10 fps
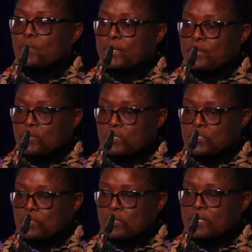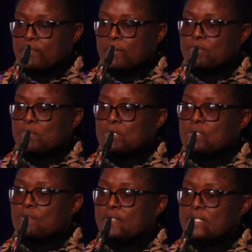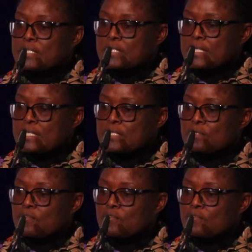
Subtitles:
We also have approaches of registration